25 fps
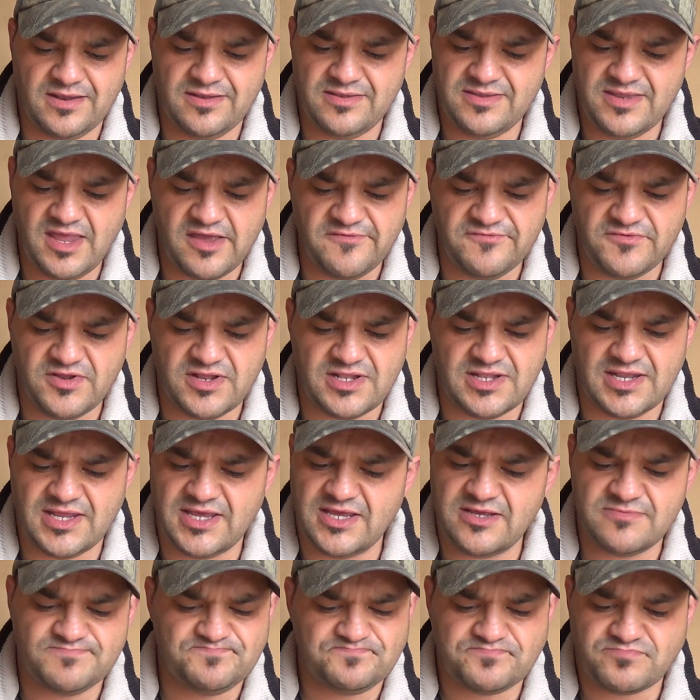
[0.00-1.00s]

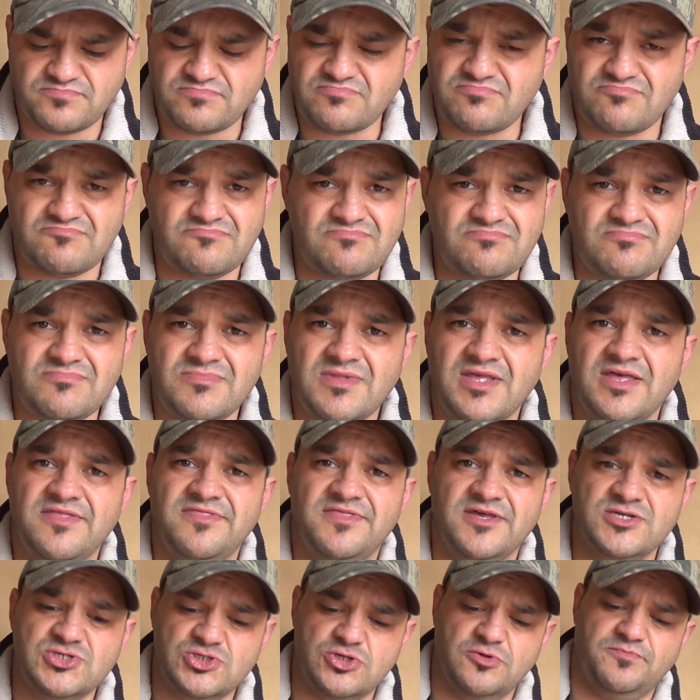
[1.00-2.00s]
definitely
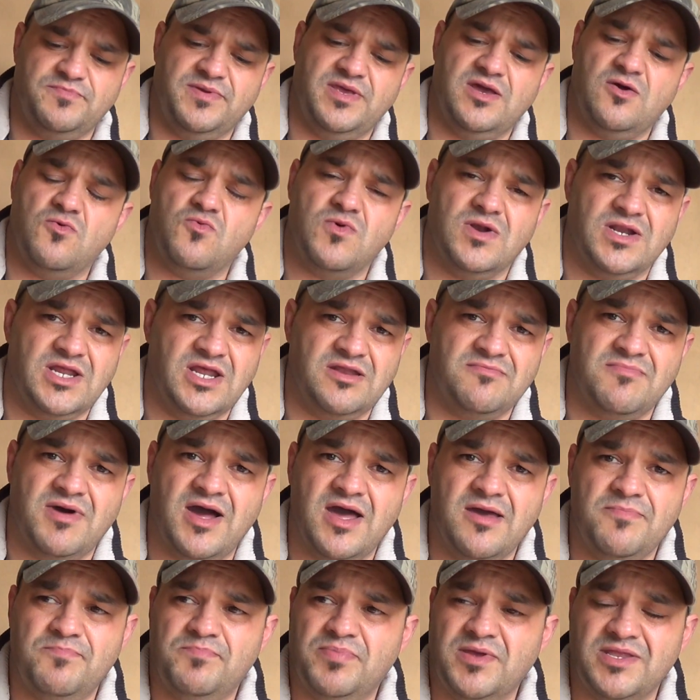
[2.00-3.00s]
this will be a winner in
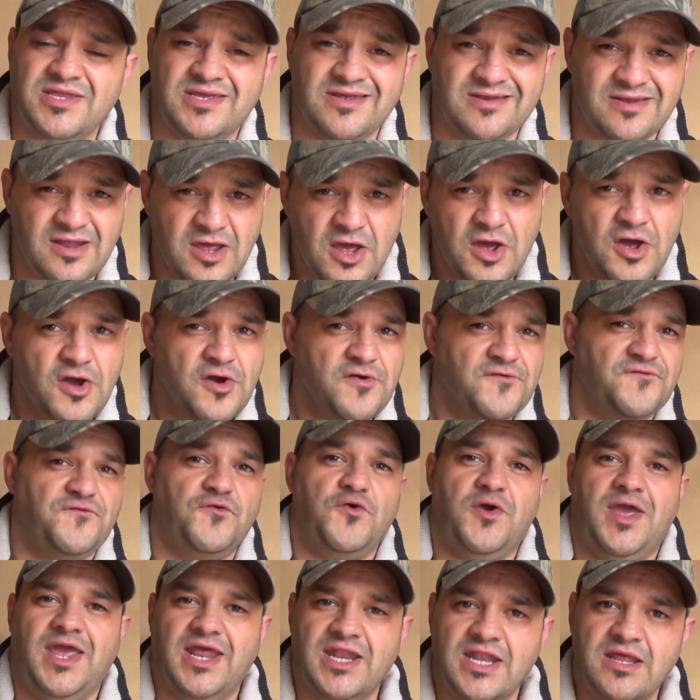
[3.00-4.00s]
my opinion
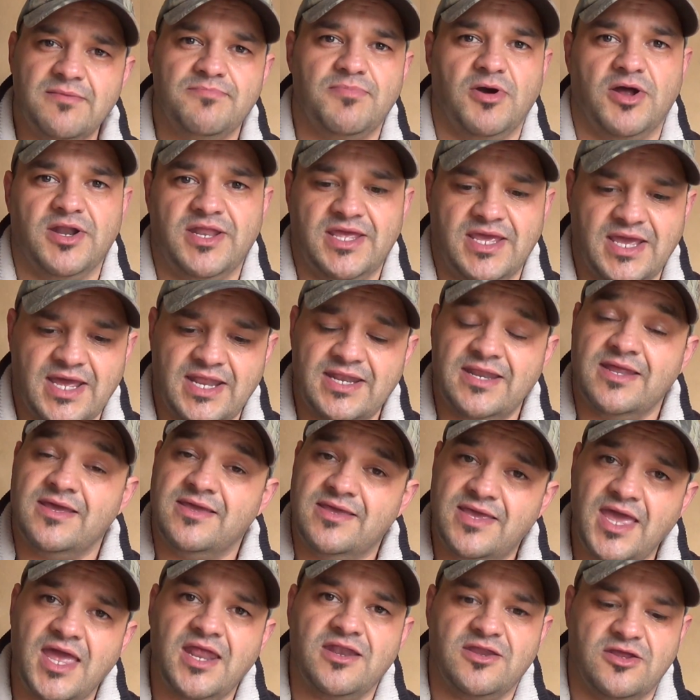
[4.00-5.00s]
for anybody. And
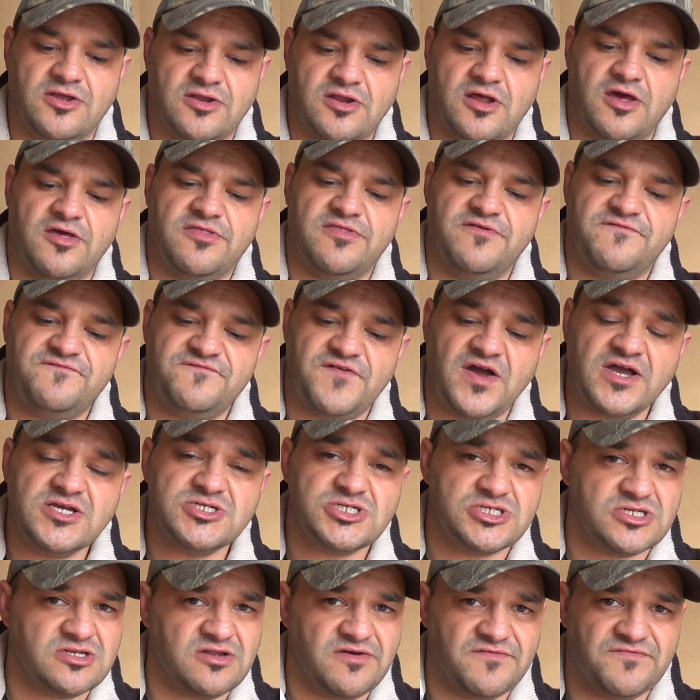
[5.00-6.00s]
again, the
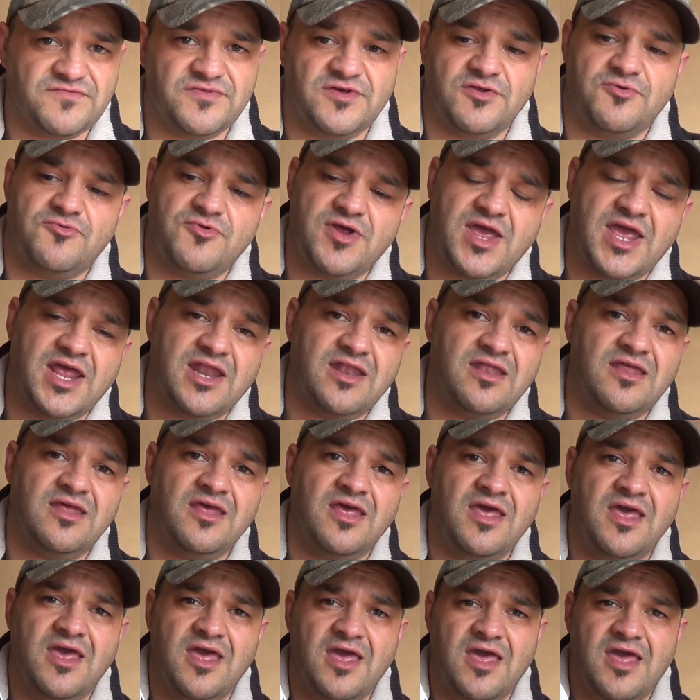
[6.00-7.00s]
function of the red
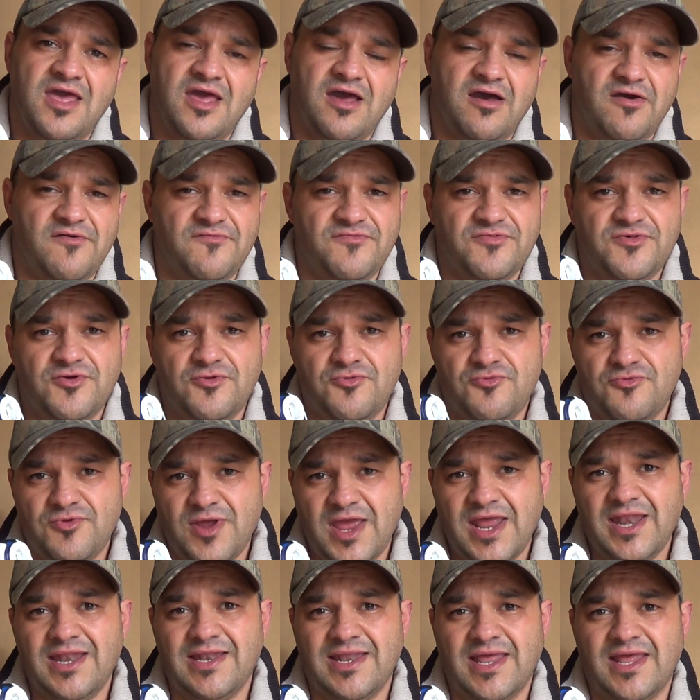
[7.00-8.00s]

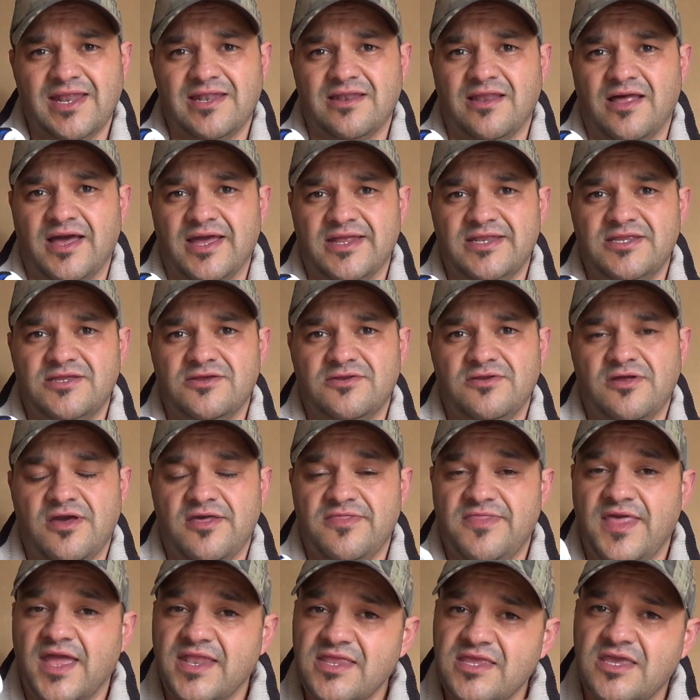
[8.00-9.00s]
LED light,
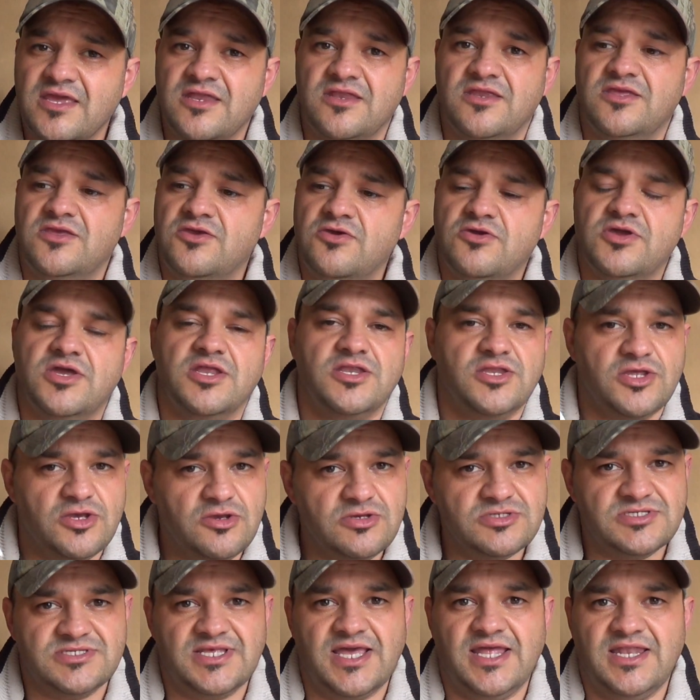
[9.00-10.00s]
that you can
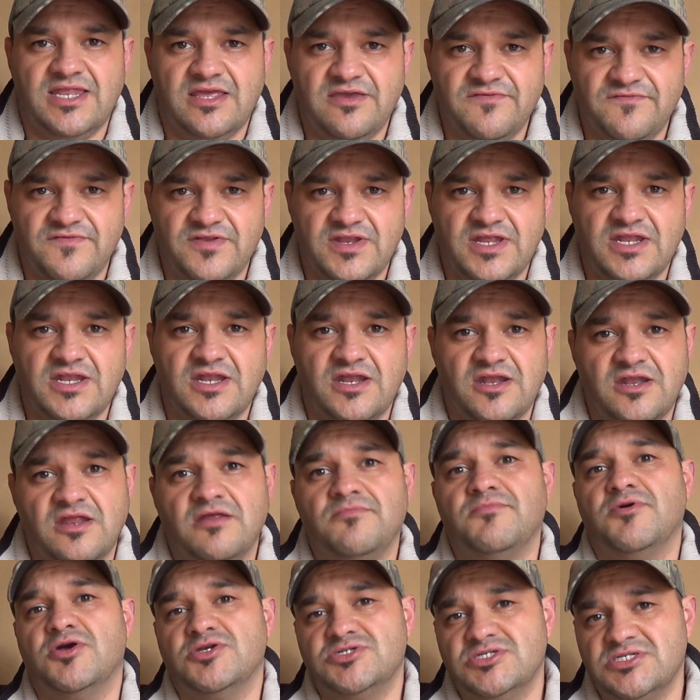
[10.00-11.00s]
use that even in an
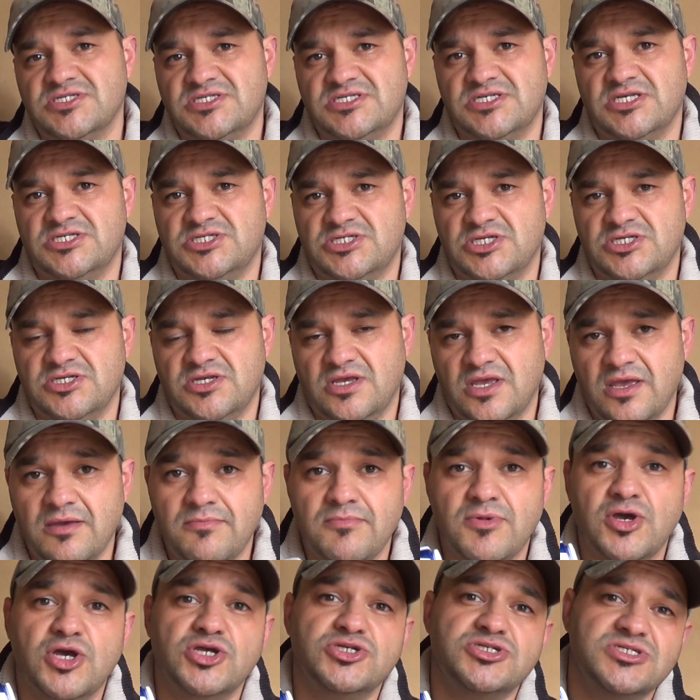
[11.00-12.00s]

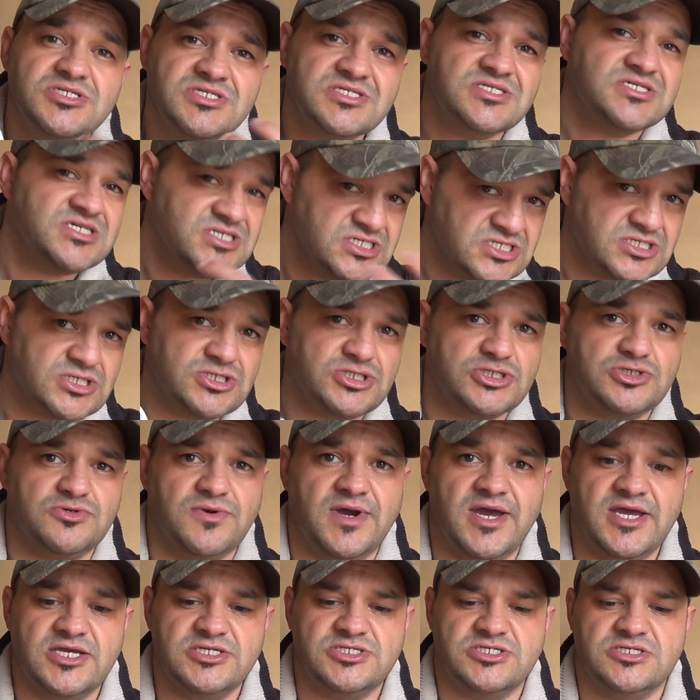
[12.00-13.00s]
emergency
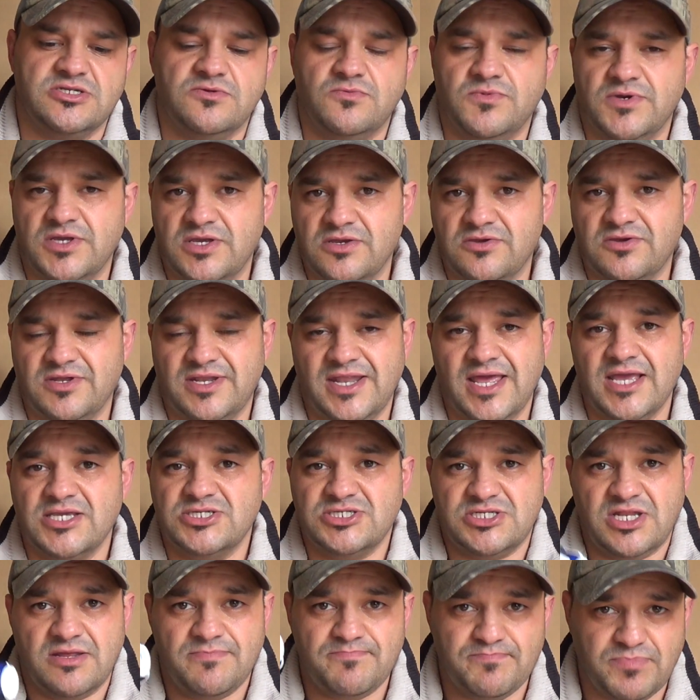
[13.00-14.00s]
situation, where you can
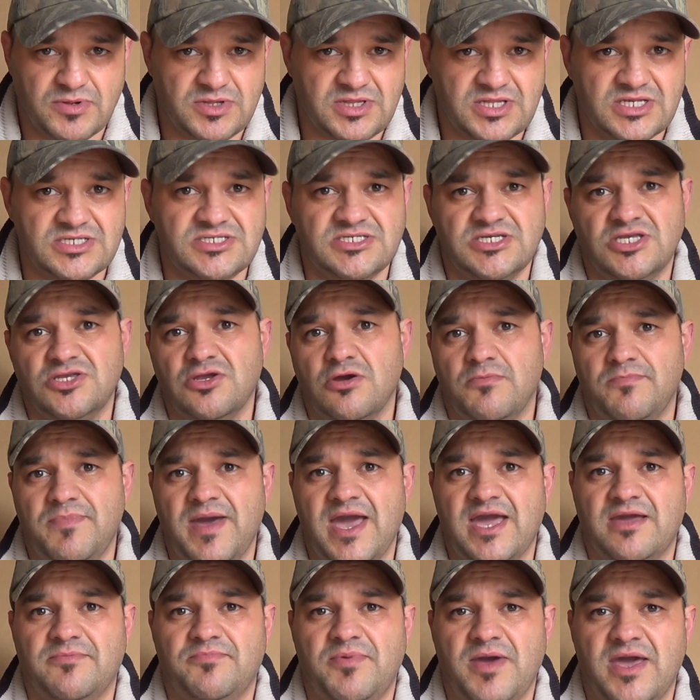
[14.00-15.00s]
actually put this in your
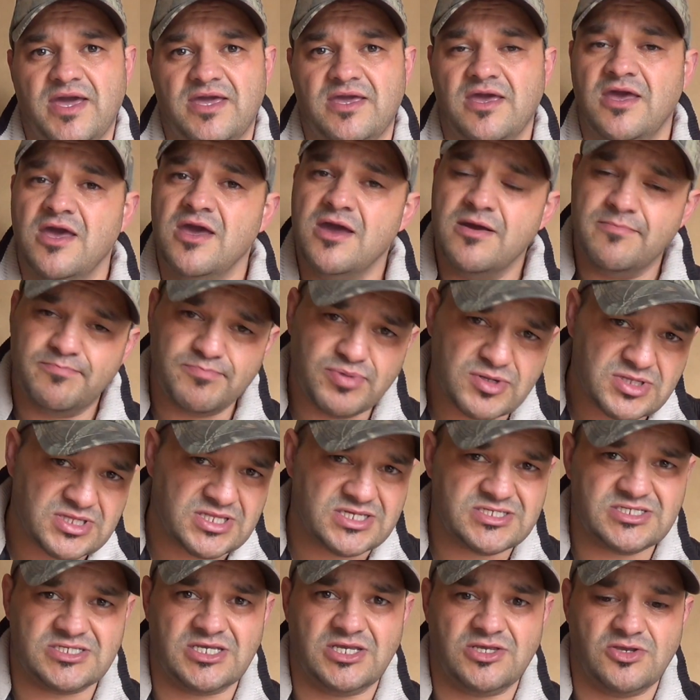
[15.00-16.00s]
backpack, put
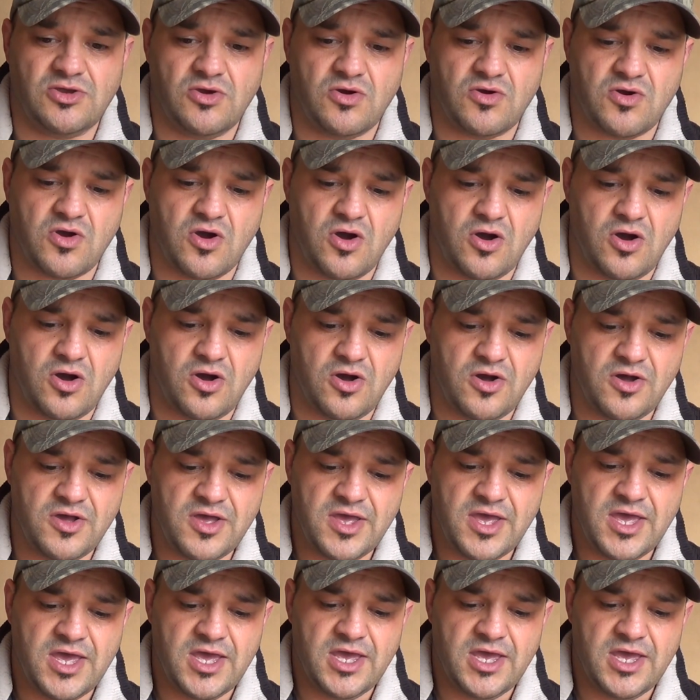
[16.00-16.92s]
this in your car,